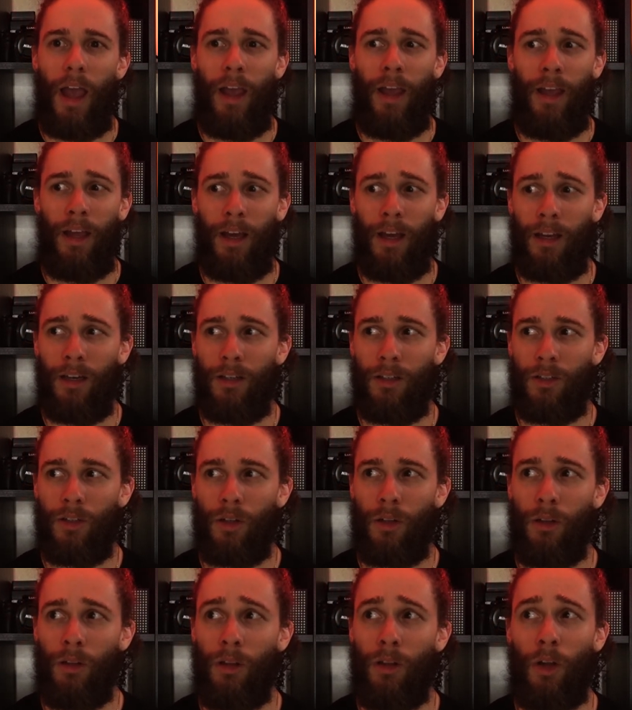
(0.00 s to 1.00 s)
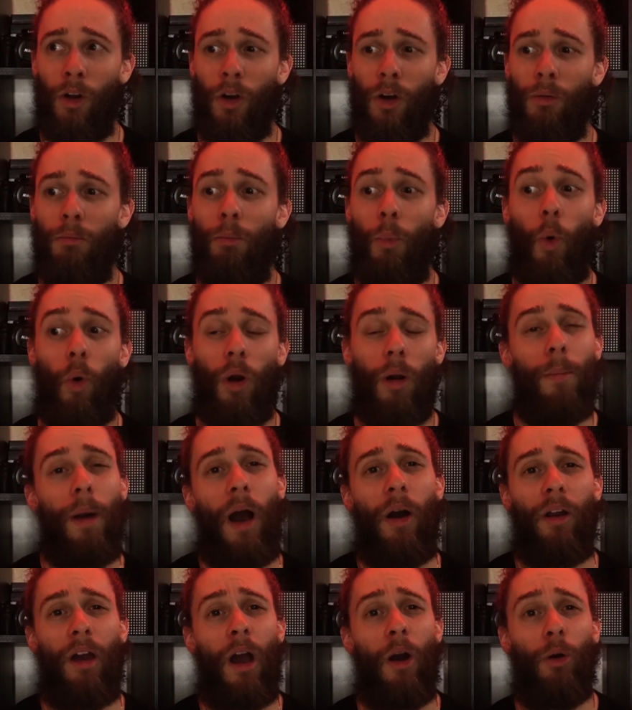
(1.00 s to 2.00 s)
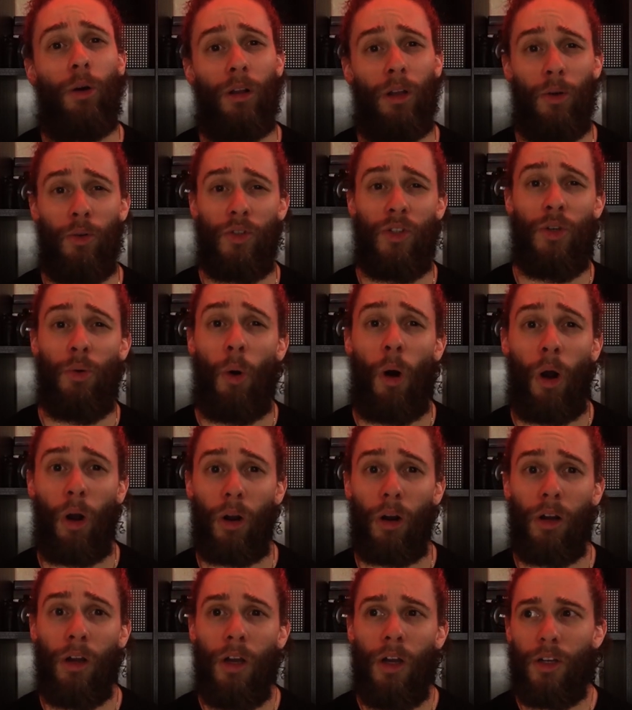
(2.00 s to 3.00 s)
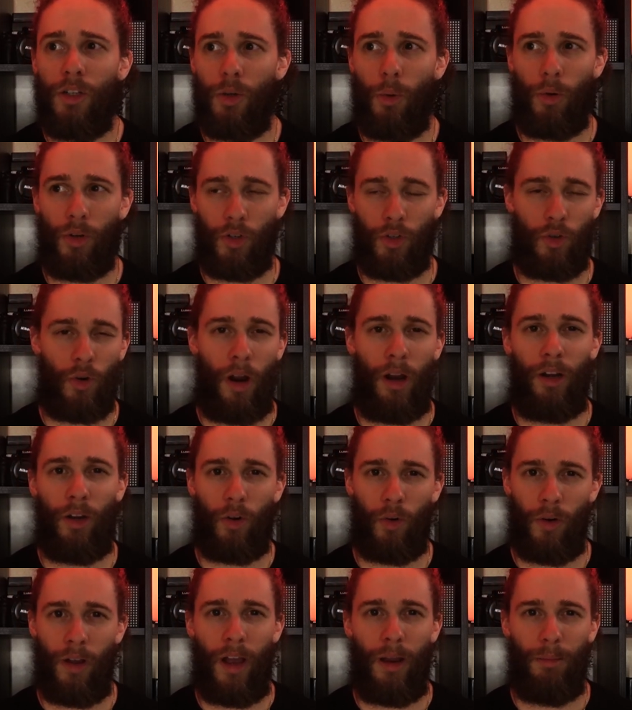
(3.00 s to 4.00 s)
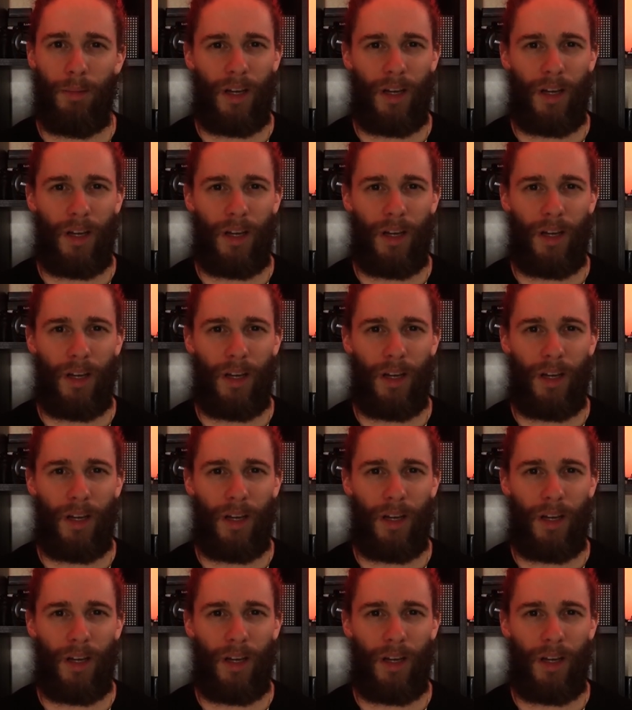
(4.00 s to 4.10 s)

and learn more about how close you are to what you're trying to create.